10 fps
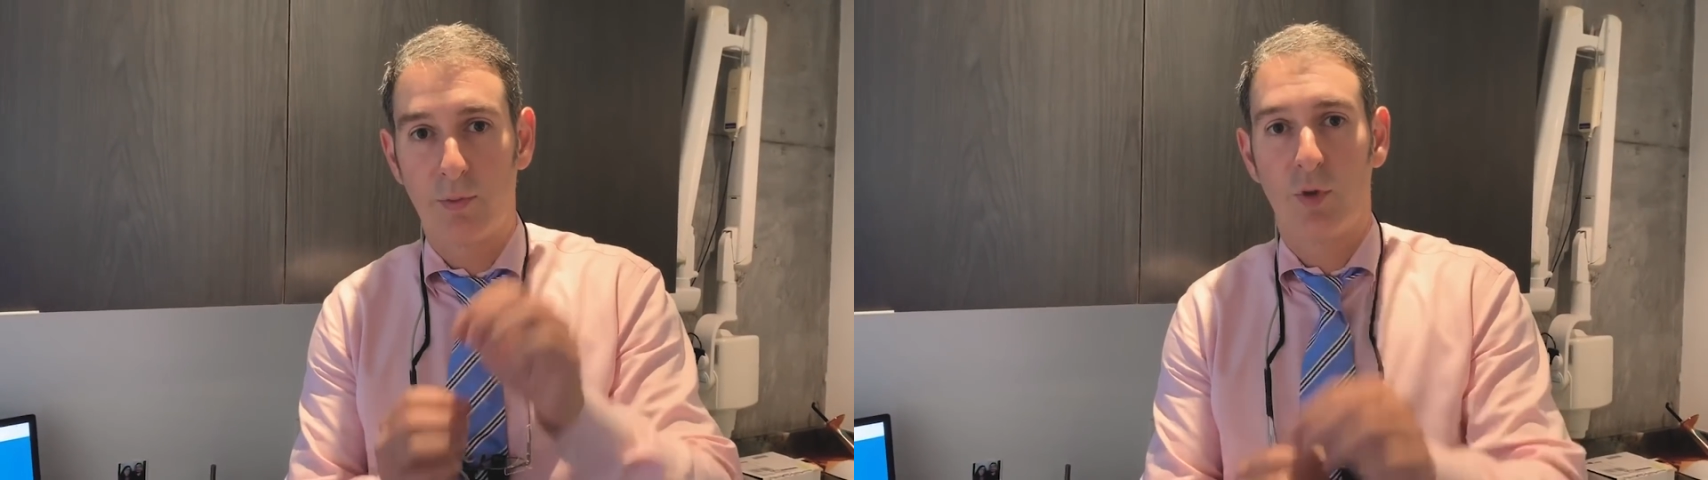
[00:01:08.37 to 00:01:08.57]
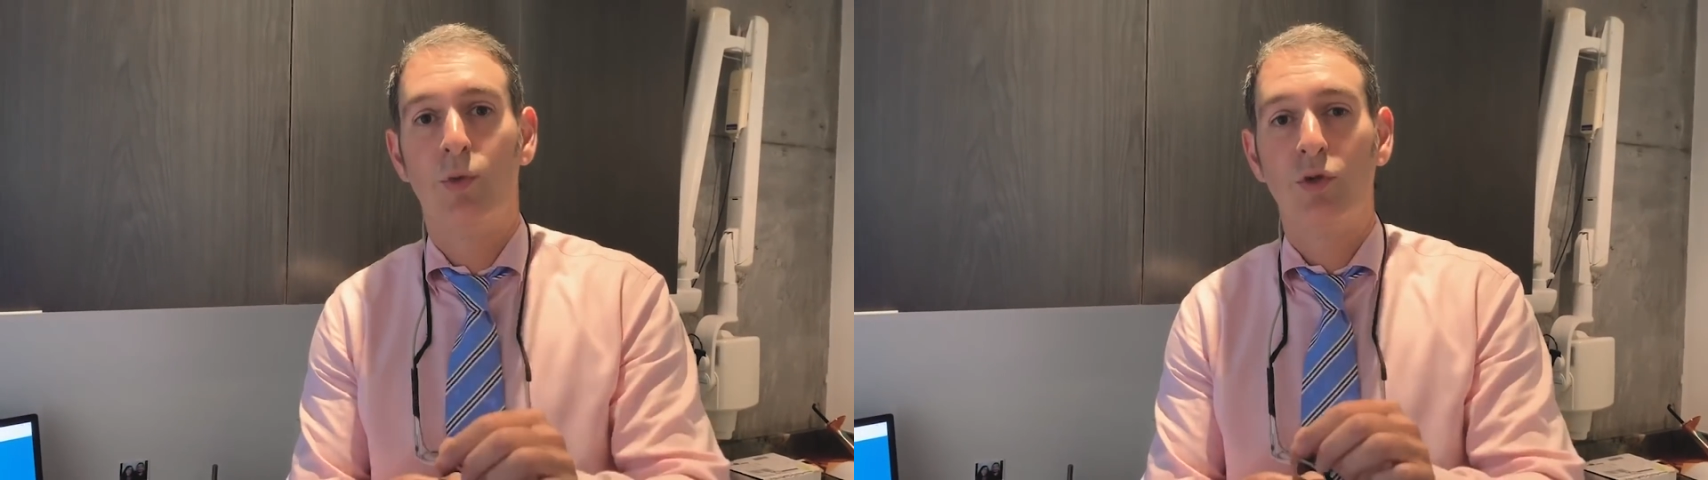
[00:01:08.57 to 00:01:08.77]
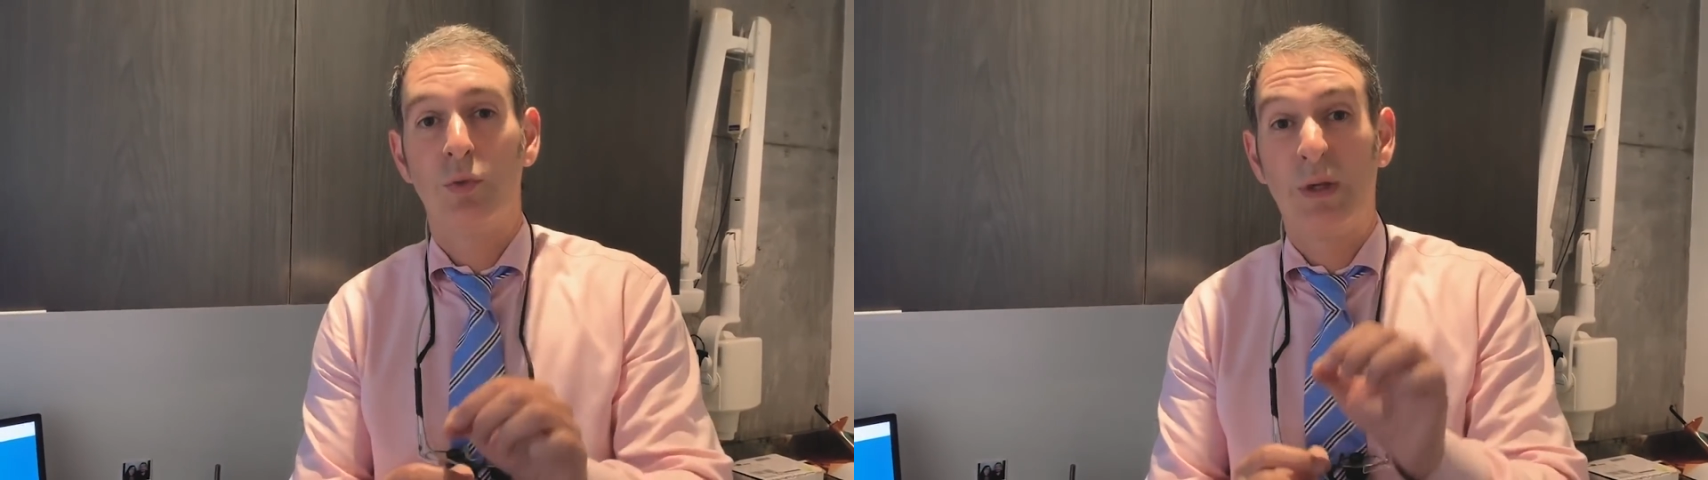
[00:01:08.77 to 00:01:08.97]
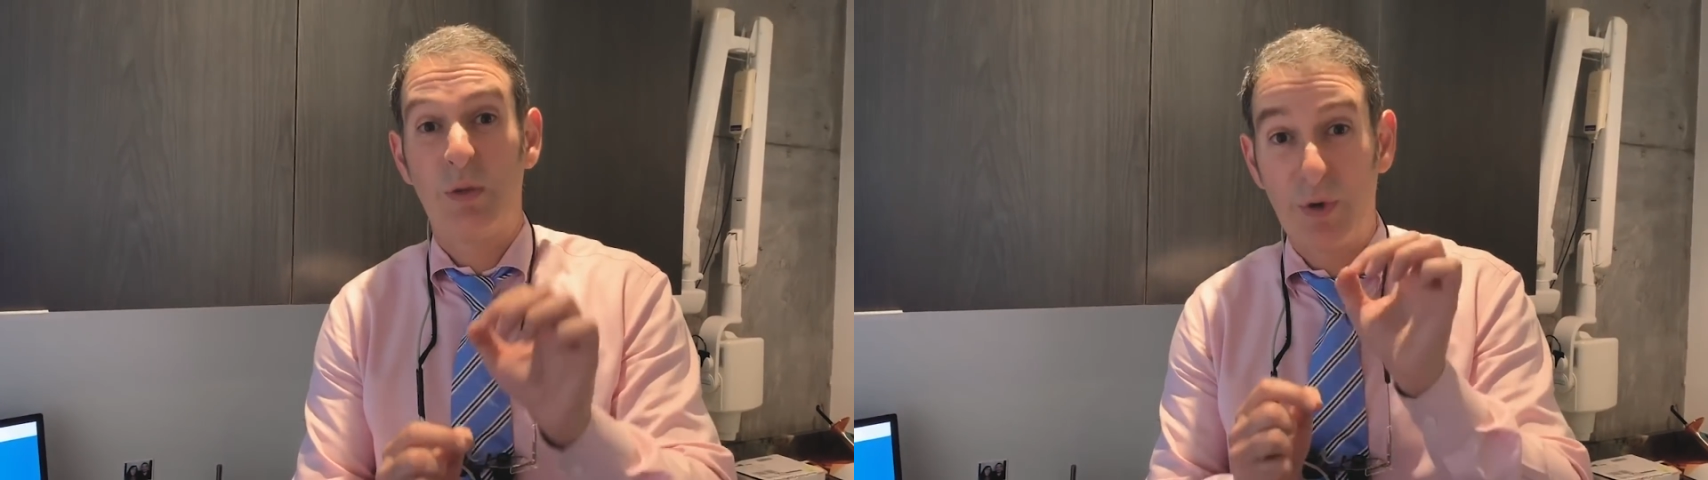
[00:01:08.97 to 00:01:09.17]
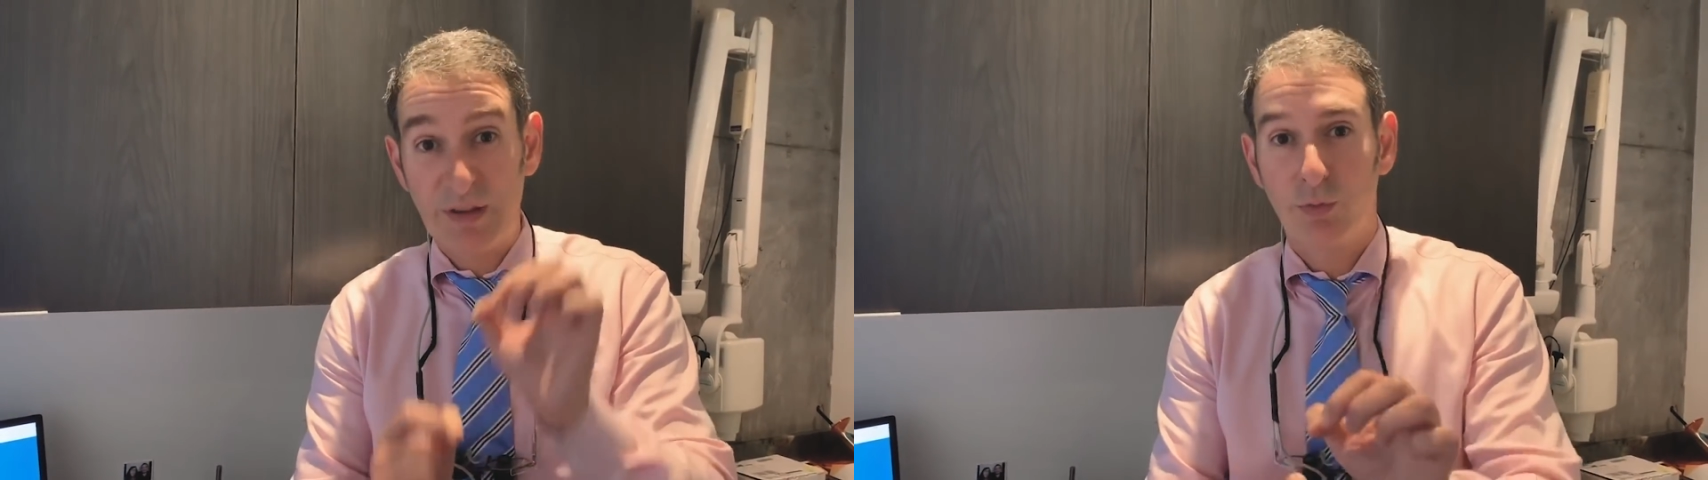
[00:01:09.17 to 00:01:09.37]
robot will
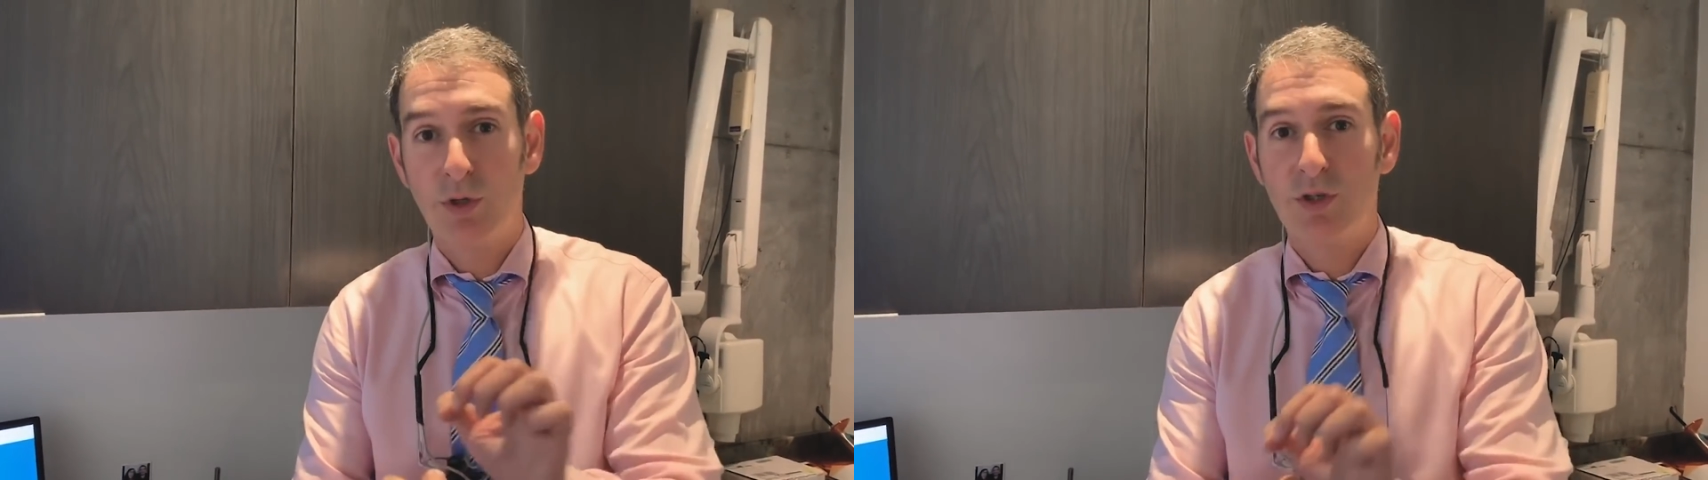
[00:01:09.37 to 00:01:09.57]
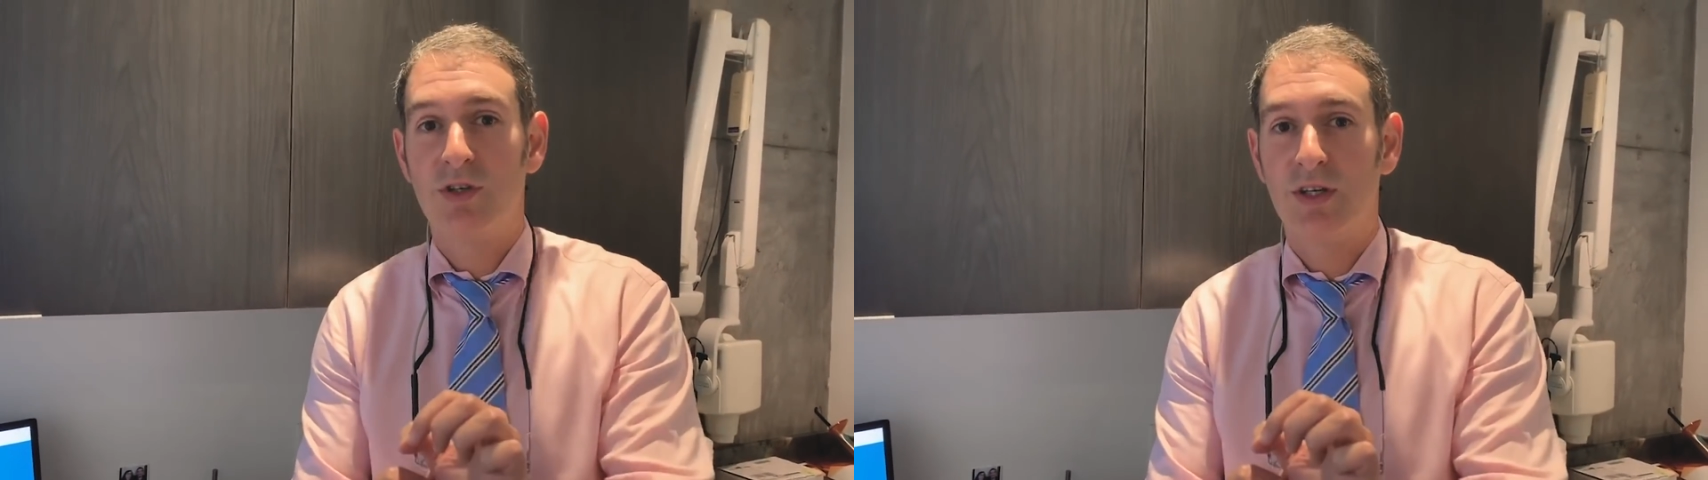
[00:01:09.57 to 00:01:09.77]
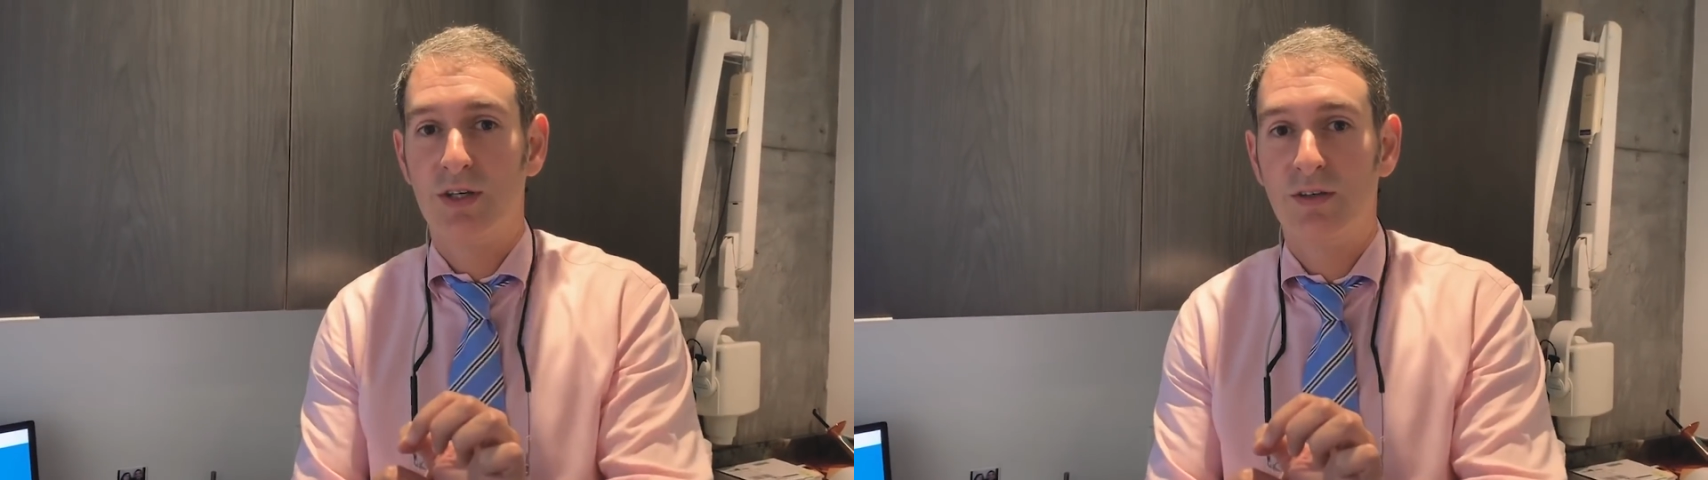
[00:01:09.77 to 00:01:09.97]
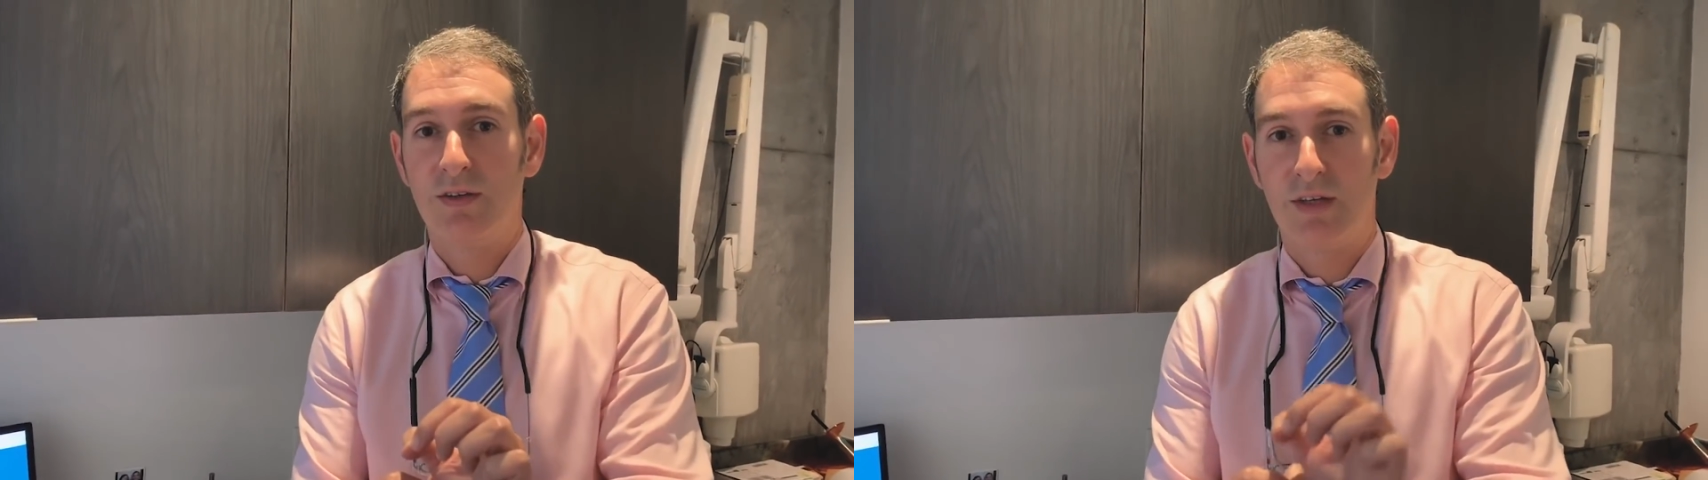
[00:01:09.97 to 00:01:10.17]
retro-engineer